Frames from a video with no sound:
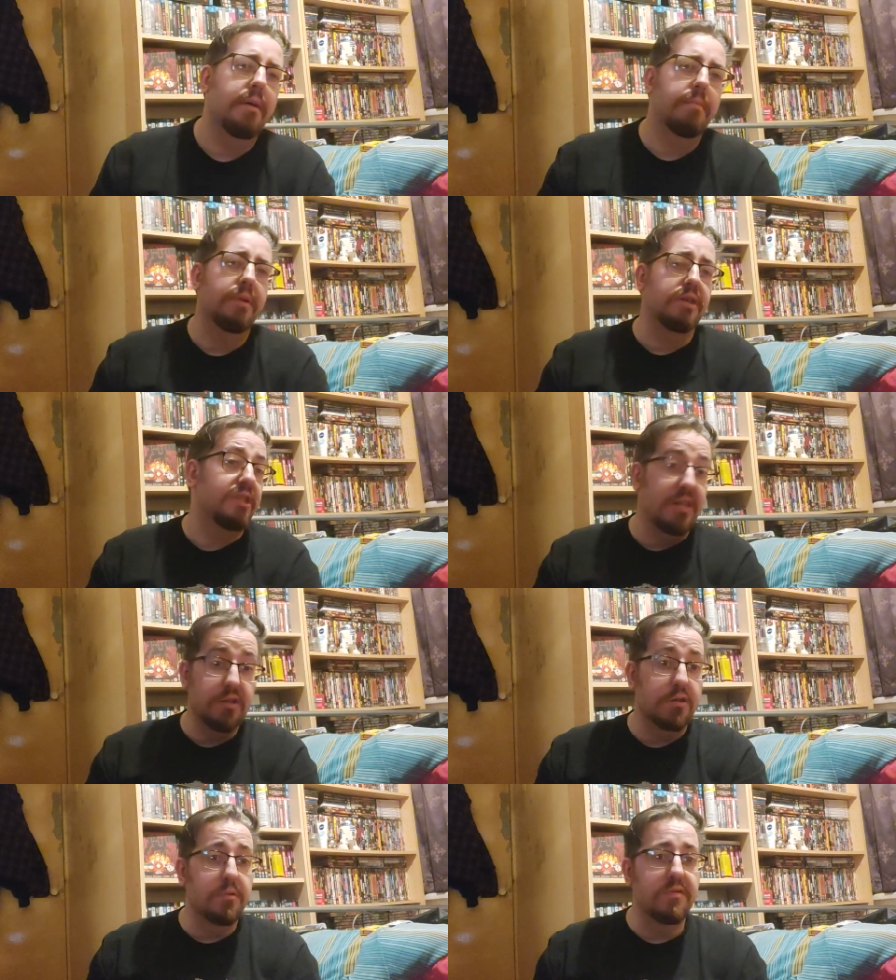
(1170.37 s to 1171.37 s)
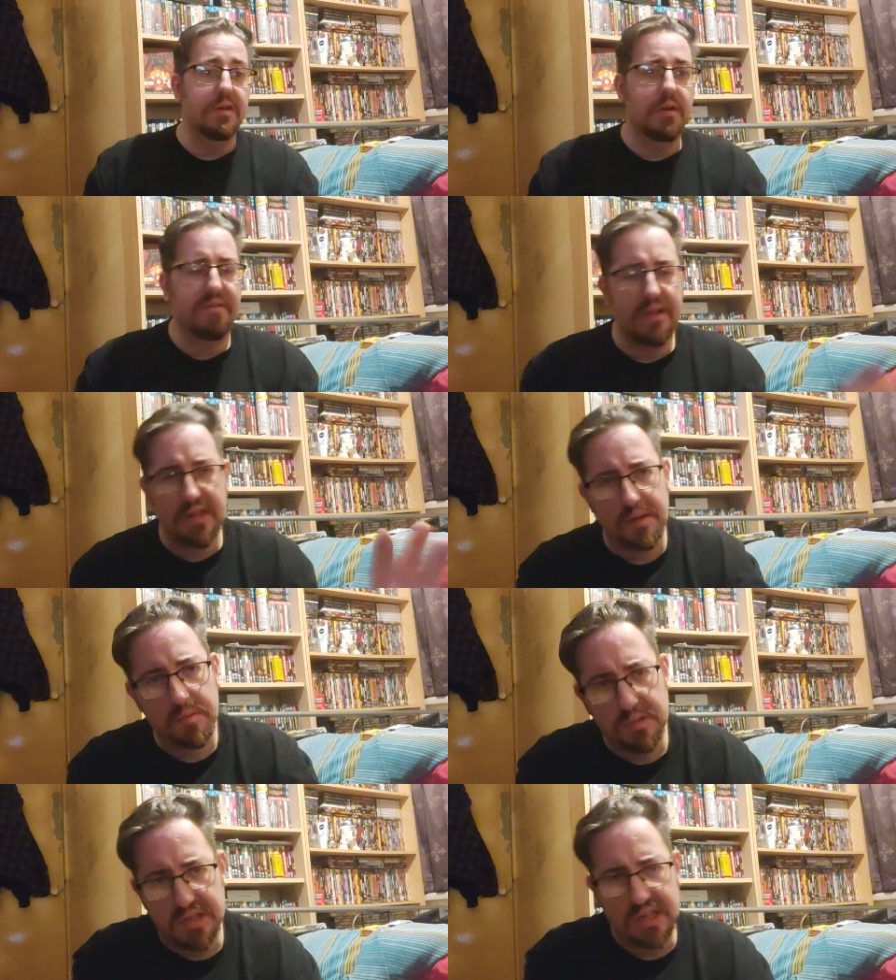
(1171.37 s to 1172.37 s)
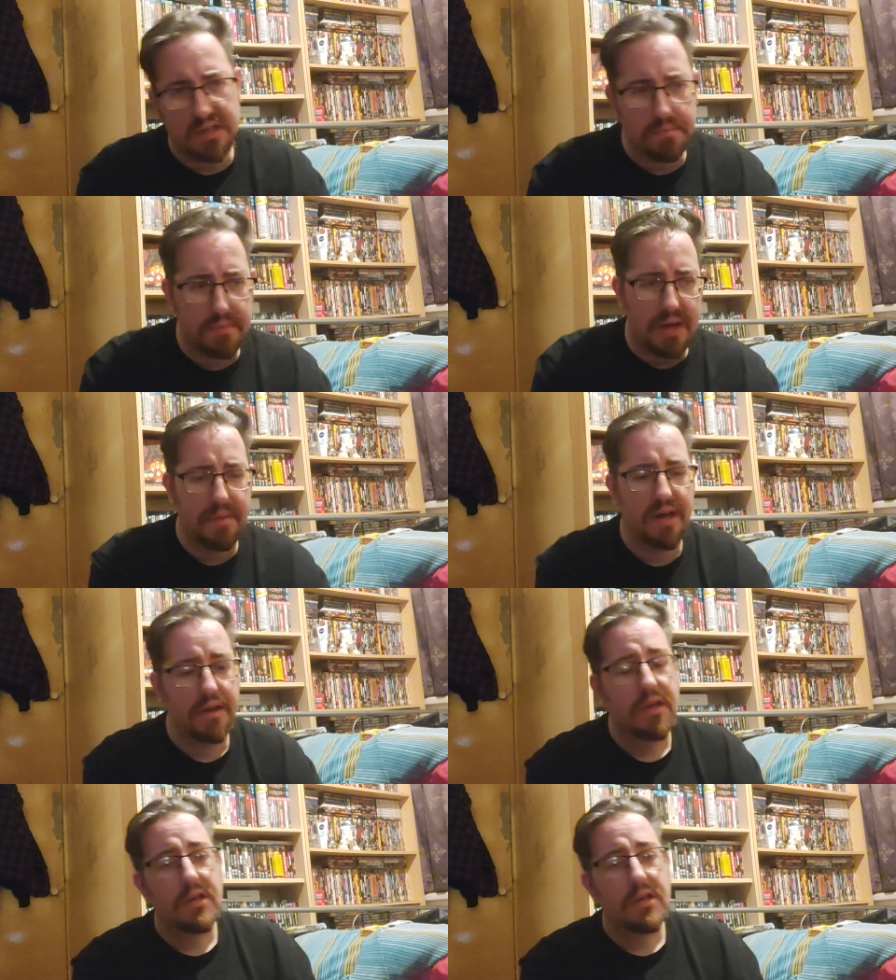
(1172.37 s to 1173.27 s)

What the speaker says: But it's still a good movie. Val Kilmer was a decent Batman.